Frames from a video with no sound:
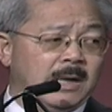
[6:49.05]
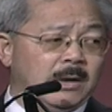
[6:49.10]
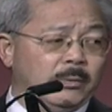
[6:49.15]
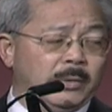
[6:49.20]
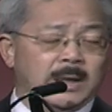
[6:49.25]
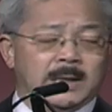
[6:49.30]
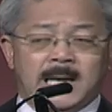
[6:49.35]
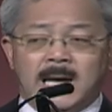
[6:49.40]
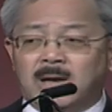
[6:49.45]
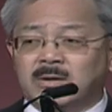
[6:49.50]
We
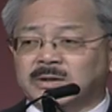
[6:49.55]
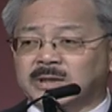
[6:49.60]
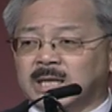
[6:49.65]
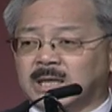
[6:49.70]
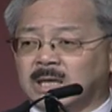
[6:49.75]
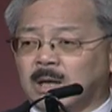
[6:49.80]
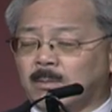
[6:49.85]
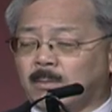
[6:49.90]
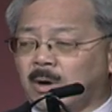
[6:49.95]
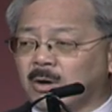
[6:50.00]
announced that
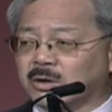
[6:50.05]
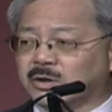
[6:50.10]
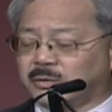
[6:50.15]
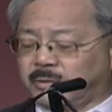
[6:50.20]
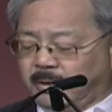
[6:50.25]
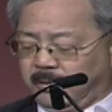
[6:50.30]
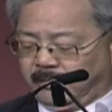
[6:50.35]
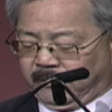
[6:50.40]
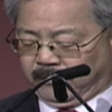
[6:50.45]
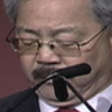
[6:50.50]
on March
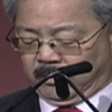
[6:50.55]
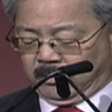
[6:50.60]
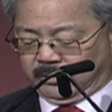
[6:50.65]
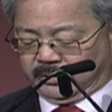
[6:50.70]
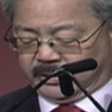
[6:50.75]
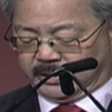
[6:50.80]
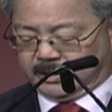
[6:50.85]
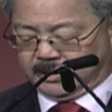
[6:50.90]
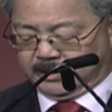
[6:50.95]
31st.